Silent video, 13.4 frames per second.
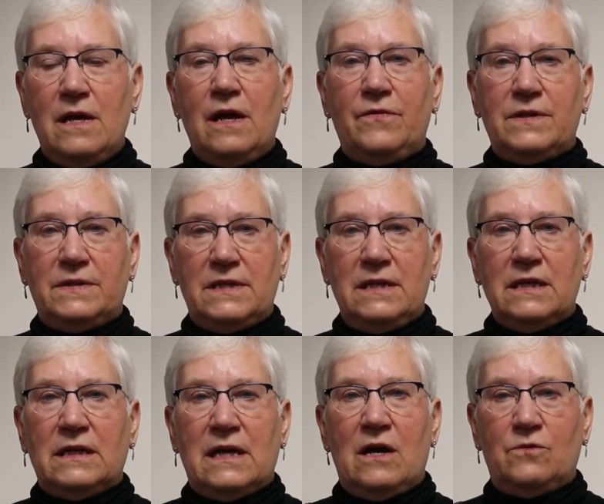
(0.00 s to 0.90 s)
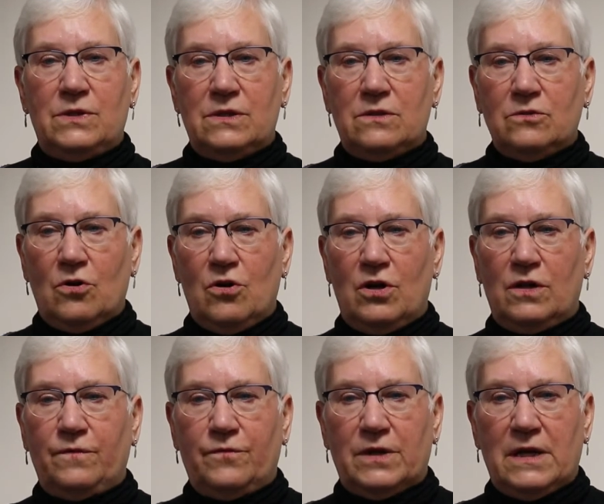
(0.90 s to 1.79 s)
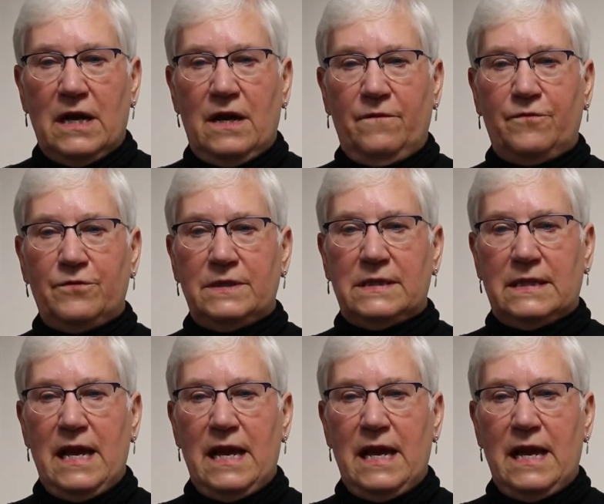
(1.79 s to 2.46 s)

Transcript: the Synod Council called for conference